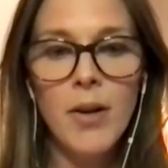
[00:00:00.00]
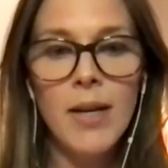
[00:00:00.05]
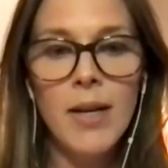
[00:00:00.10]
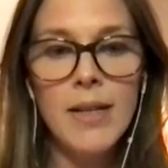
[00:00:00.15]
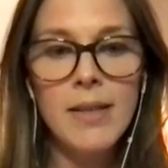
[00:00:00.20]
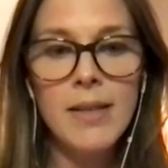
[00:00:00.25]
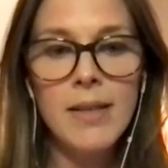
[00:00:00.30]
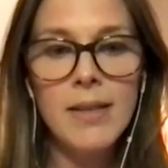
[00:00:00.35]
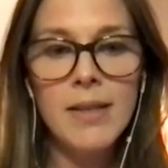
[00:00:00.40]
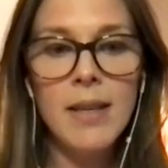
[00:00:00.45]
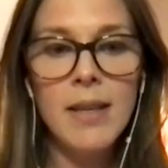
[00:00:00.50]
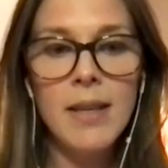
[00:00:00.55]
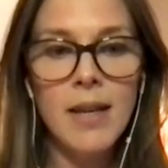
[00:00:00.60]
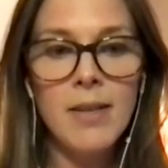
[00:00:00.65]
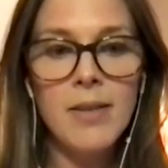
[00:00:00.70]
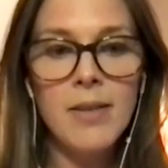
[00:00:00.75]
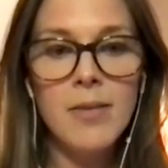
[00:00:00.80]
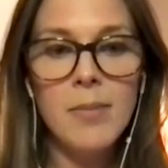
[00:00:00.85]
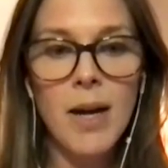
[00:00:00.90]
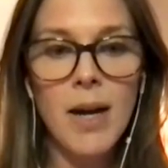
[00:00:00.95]
I
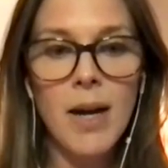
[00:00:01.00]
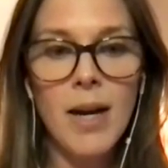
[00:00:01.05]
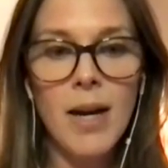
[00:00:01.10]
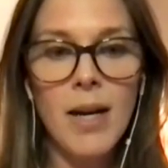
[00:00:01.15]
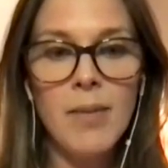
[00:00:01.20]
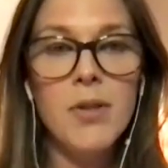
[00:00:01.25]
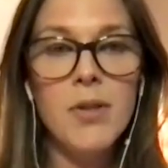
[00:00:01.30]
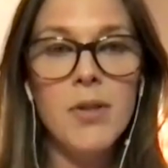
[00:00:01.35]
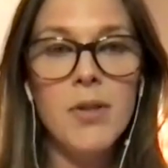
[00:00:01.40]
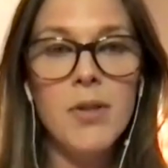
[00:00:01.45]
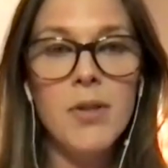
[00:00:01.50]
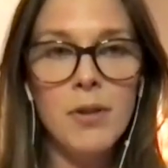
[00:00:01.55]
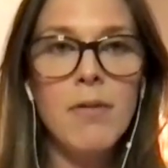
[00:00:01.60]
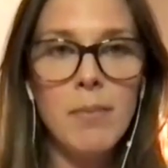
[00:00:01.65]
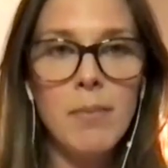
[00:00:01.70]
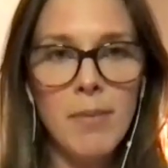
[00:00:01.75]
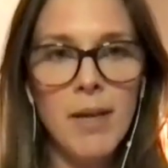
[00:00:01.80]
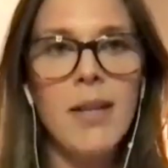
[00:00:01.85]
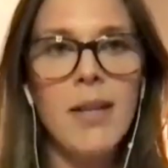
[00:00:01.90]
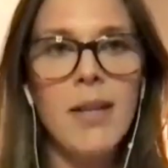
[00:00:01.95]
see that as I'm
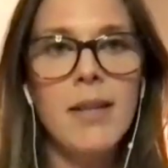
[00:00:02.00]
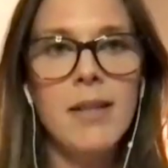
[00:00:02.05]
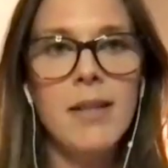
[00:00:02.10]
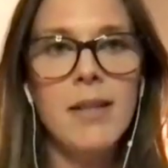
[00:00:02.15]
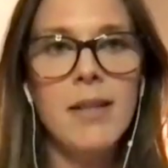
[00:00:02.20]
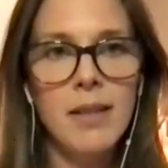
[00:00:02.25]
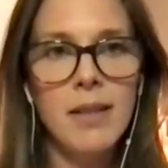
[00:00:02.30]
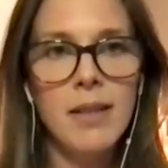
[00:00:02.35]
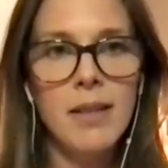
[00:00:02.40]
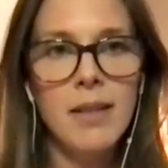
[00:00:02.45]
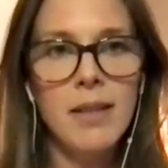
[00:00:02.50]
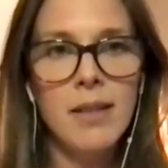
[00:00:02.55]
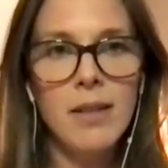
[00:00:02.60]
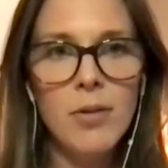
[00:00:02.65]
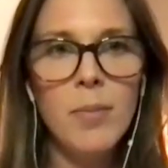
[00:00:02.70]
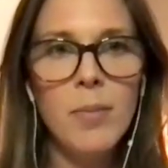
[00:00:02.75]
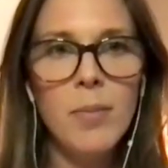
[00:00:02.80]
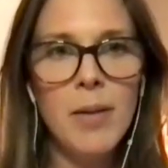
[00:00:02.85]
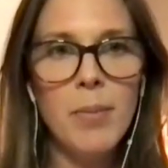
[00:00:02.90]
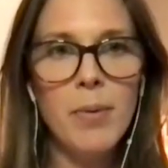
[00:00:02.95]
serving medicine
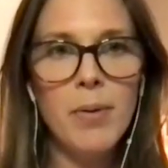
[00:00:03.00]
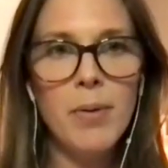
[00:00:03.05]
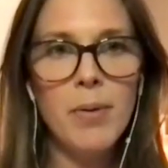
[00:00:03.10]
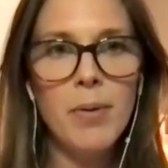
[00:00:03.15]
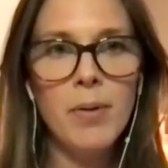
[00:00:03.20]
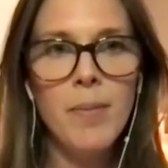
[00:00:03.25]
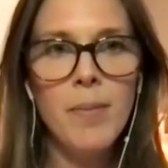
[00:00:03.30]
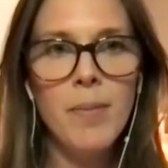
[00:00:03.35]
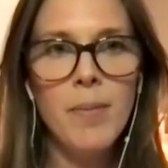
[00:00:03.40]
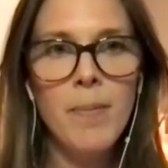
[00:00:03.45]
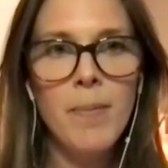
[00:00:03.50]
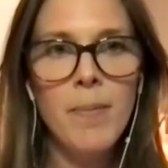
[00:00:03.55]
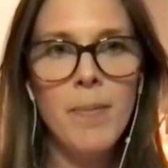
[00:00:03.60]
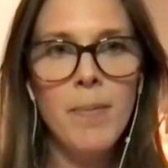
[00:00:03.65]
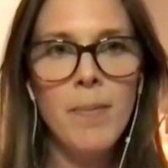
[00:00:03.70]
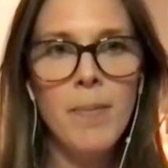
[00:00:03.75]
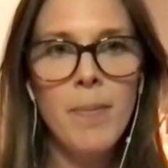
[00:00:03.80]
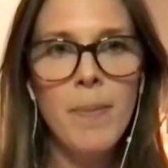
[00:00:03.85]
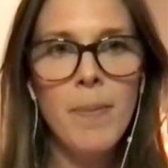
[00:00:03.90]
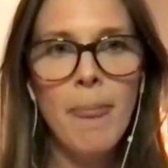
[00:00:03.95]
to people.
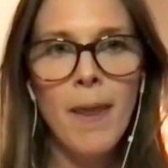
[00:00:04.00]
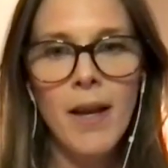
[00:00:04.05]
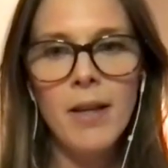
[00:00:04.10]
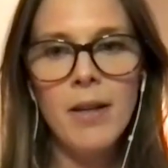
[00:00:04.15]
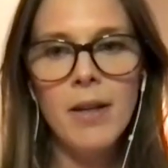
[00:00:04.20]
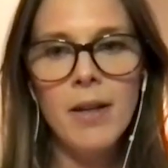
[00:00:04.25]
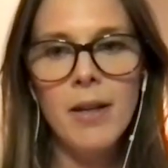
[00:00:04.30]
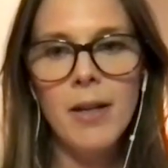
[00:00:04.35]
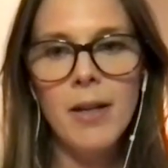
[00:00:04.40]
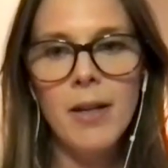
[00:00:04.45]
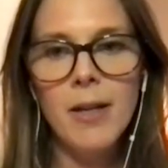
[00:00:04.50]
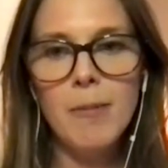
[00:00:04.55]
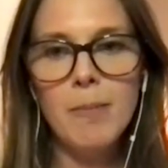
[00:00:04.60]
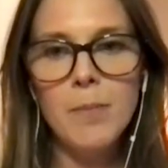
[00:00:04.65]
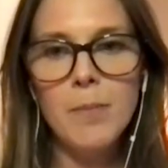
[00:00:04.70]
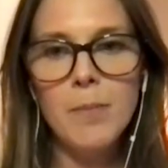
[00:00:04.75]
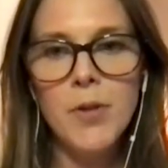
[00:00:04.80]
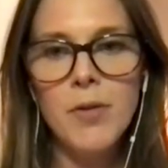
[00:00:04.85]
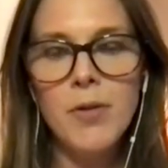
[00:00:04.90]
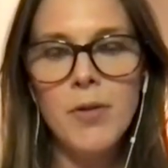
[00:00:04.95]
And
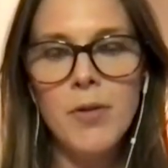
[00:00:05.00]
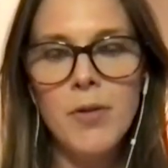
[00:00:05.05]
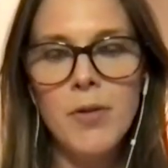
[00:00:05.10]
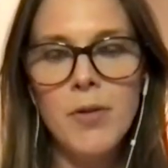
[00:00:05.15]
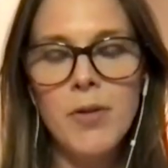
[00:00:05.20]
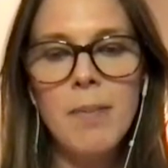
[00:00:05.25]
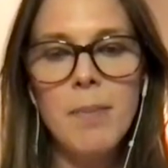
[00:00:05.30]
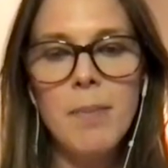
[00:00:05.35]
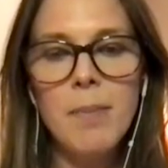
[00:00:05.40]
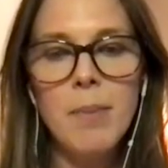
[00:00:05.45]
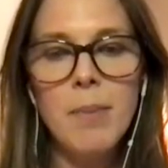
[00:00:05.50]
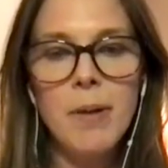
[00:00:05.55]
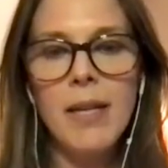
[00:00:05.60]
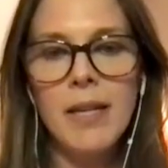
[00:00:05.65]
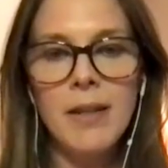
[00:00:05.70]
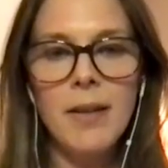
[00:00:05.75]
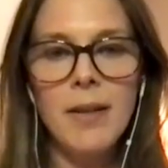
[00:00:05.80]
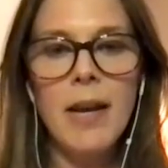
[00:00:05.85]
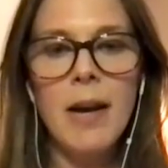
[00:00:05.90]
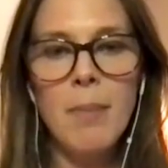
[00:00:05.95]
so
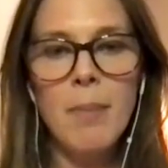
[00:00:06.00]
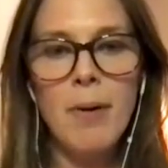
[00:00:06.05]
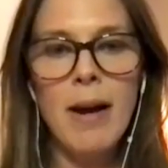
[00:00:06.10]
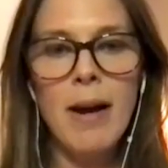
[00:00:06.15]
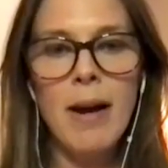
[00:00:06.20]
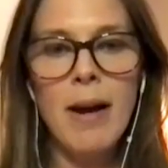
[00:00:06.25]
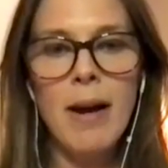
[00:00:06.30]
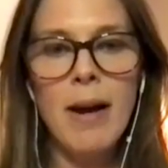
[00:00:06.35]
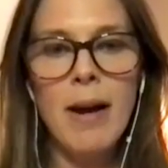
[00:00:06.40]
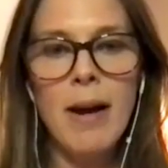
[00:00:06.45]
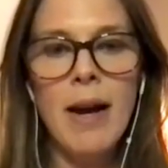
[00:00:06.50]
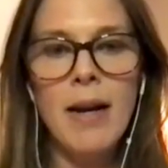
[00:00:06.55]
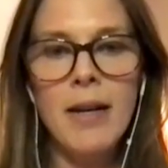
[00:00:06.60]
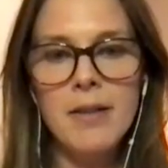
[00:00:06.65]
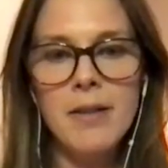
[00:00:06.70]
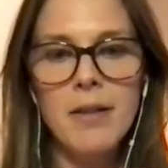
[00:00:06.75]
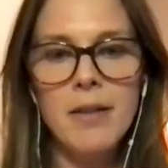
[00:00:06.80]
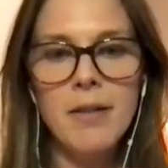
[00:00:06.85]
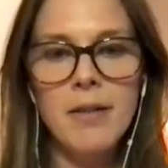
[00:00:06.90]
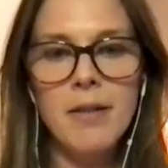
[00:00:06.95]
deepening into that
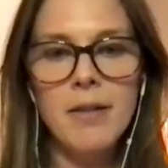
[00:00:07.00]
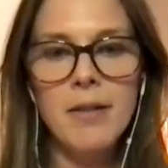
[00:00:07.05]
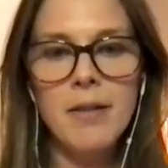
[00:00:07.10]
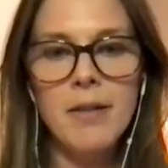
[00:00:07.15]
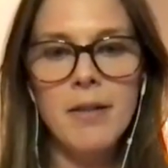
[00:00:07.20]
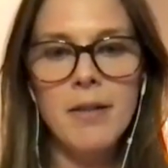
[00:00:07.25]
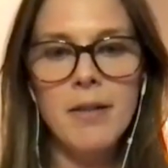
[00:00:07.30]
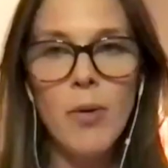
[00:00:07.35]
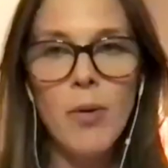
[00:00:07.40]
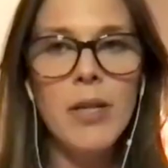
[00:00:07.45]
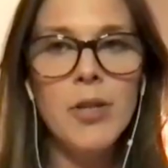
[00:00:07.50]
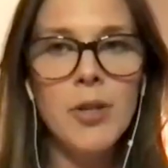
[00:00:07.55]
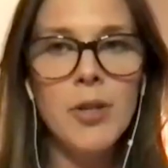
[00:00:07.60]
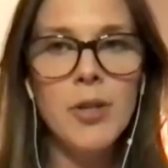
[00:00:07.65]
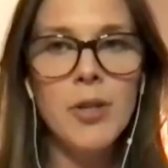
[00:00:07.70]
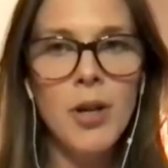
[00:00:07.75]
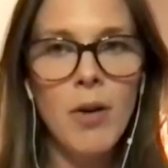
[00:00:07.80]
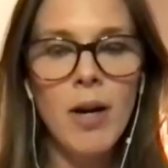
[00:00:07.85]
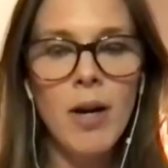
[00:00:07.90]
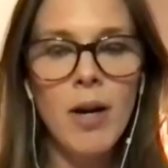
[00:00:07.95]
practice of like, how do
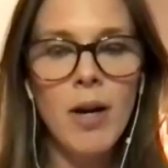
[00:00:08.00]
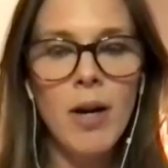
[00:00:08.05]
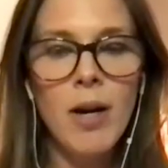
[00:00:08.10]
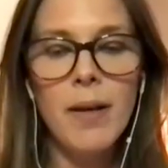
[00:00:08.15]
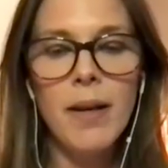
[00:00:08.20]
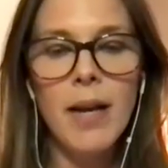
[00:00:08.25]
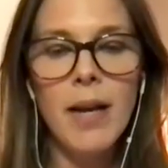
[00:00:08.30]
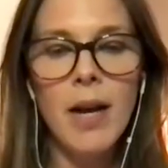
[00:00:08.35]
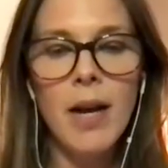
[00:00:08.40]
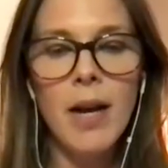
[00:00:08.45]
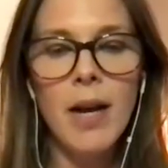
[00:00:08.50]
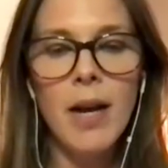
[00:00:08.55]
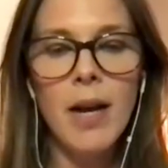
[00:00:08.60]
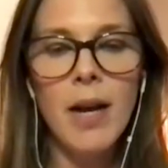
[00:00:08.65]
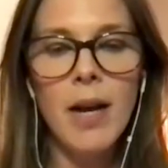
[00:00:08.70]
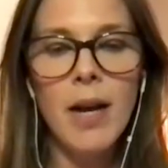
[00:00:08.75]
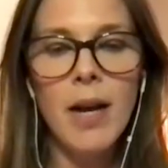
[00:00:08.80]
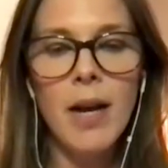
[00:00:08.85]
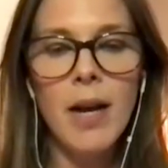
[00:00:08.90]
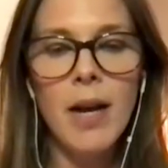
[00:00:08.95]
I show up and
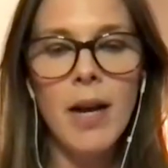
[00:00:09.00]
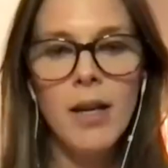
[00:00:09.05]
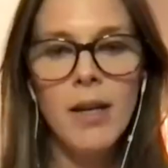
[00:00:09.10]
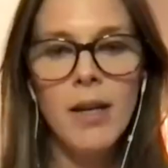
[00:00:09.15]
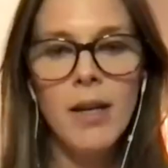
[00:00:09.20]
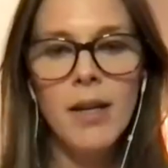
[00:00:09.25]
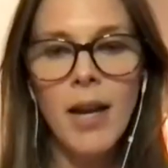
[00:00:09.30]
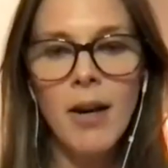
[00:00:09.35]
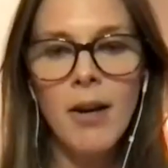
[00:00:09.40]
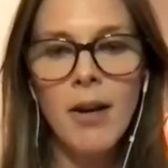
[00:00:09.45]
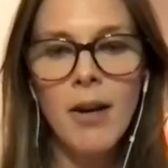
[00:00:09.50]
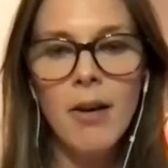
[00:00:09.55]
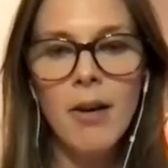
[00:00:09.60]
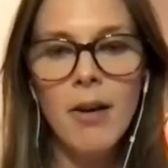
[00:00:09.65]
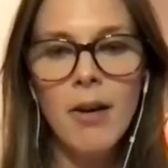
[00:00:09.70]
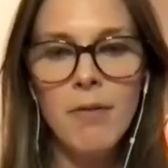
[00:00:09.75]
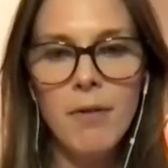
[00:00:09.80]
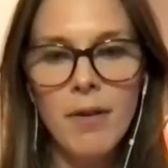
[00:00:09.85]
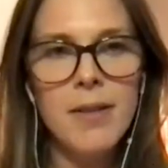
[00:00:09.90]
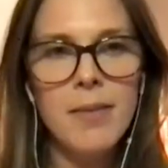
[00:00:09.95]
how do I
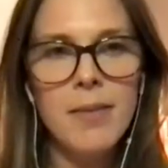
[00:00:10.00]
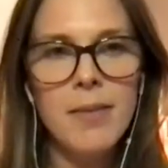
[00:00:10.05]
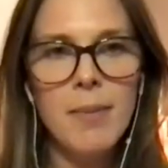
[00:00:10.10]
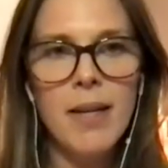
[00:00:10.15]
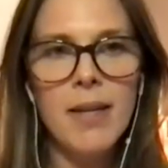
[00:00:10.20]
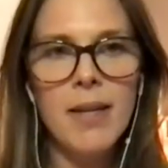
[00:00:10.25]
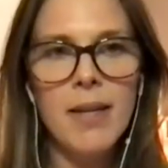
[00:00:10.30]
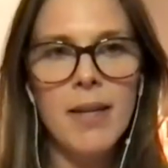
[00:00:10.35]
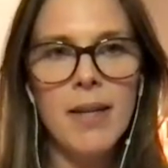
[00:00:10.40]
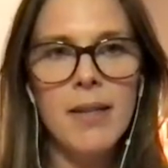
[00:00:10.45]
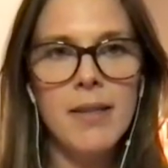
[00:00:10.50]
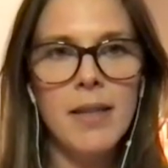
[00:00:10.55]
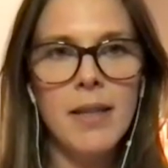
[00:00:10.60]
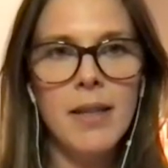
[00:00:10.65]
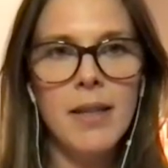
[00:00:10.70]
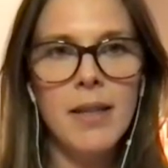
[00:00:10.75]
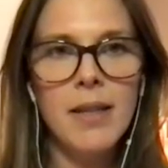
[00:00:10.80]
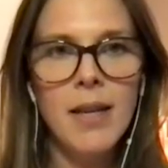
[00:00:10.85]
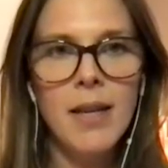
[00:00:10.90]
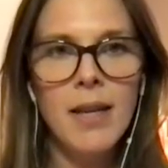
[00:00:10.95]
care for this
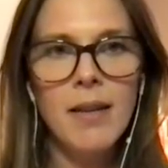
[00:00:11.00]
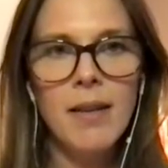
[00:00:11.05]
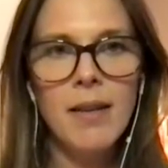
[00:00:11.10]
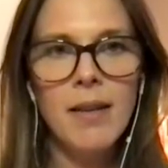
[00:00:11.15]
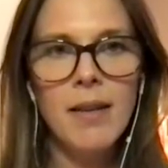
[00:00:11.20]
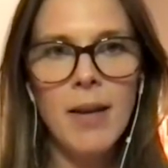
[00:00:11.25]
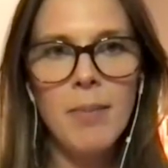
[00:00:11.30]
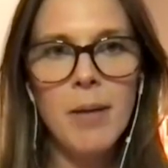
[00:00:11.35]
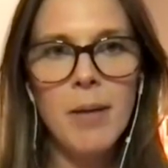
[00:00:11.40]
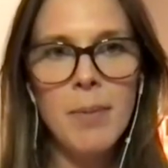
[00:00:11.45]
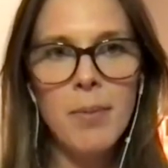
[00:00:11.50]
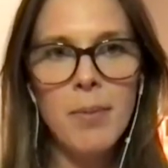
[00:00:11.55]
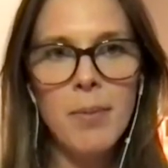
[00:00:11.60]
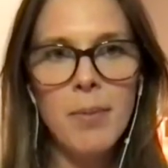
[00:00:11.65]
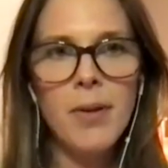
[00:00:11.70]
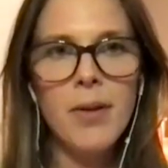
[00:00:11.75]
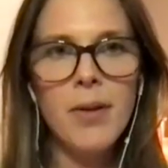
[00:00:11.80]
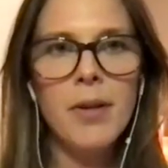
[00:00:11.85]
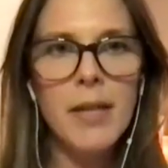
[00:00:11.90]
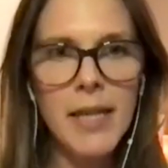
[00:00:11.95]
medicine that
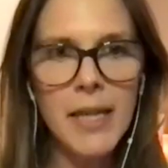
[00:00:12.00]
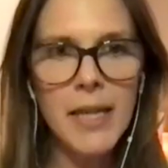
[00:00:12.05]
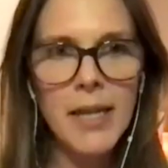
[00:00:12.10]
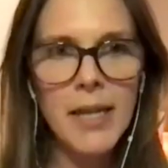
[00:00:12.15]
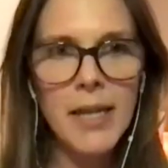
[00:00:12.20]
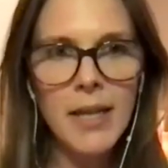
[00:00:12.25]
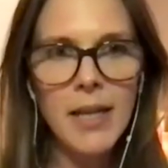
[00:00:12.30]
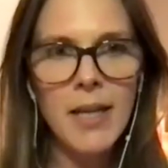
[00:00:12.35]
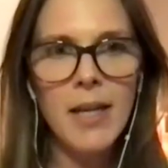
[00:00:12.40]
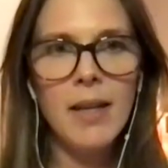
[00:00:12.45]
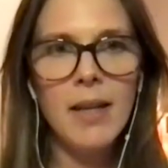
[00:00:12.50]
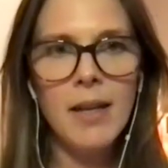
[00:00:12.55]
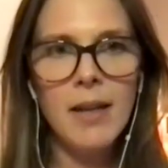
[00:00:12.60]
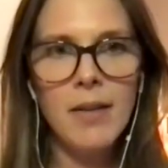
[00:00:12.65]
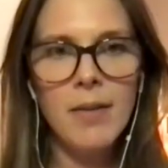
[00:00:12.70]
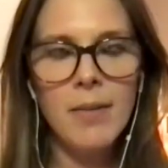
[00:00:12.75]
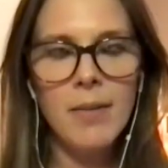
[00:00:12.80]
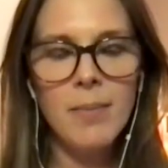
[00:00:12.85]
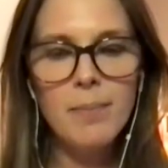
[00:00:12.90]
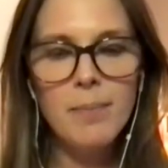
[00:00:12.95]
people are eating
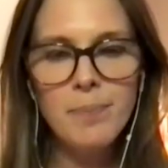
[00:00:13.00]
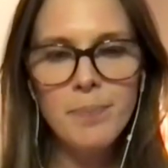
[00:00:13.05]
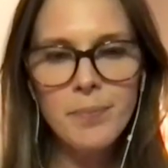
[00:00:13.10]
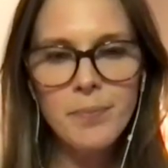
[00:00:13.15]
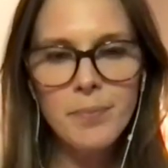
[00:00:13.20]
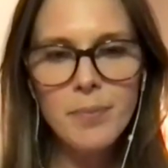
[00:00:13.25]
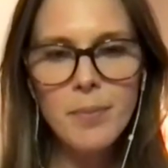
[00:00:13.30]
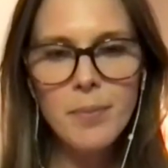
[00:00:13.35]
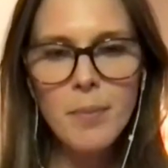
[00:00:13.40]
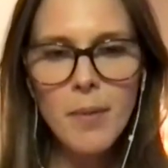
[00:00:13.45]
and